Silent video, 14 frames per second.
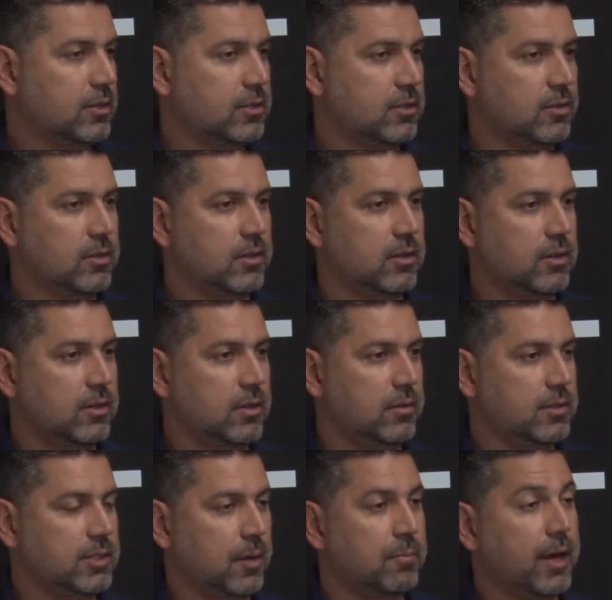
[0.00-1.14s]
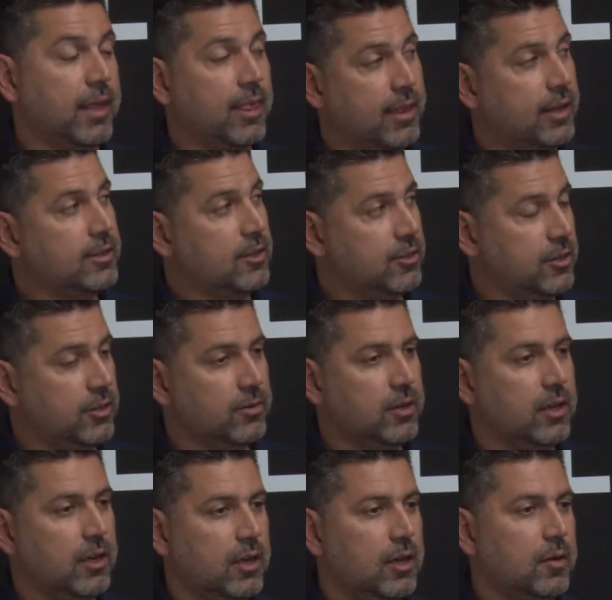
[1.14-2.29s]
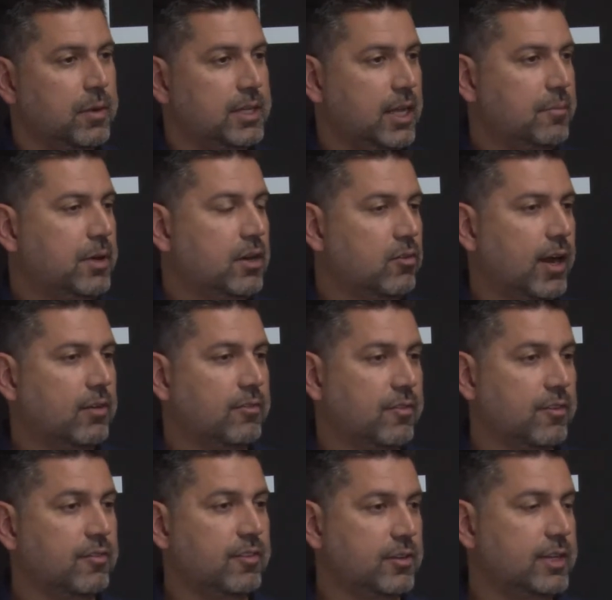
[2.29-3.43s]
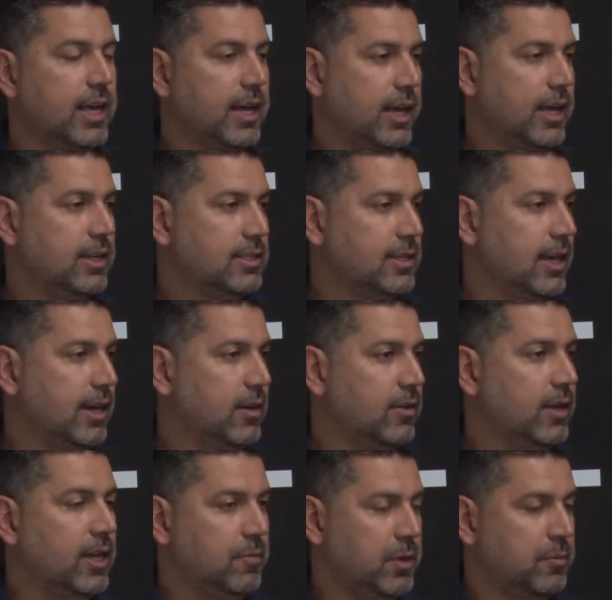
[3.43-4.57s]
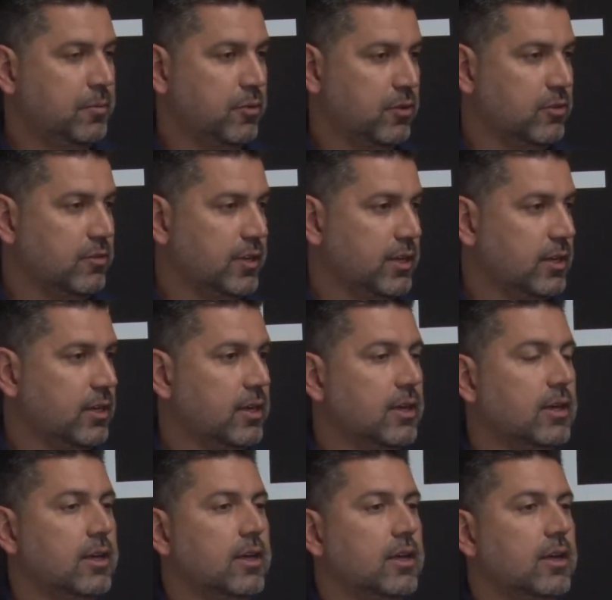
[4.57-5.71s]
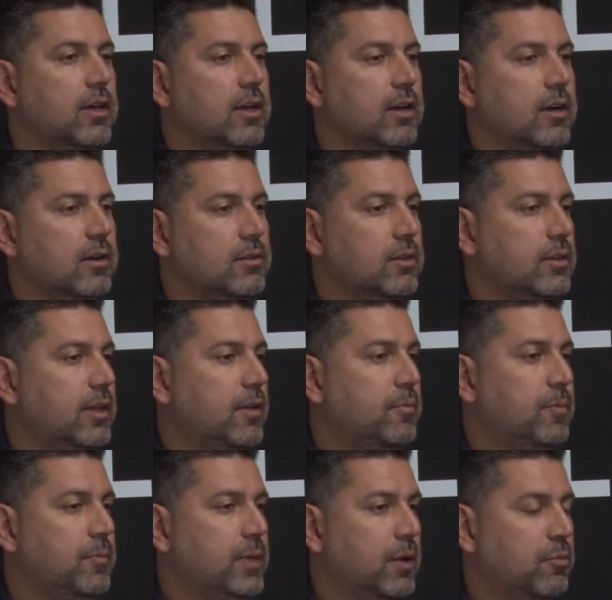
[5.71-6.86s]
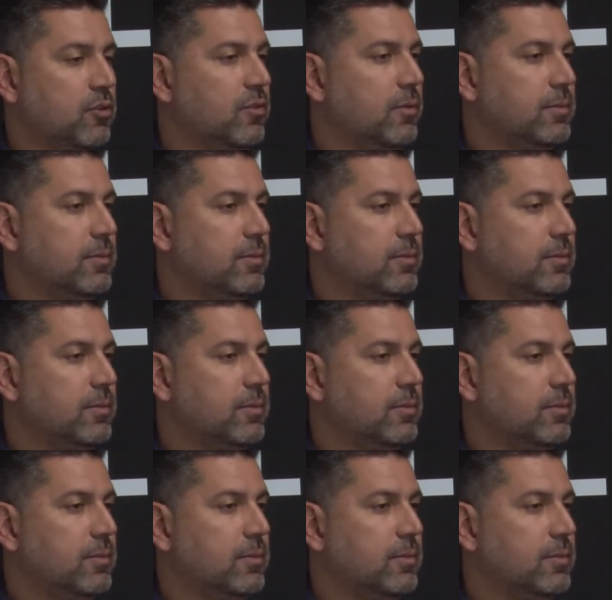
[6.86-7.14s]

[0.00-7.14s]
So some might think they're new, but they've been around for a few decades now, and they've been proven. They prove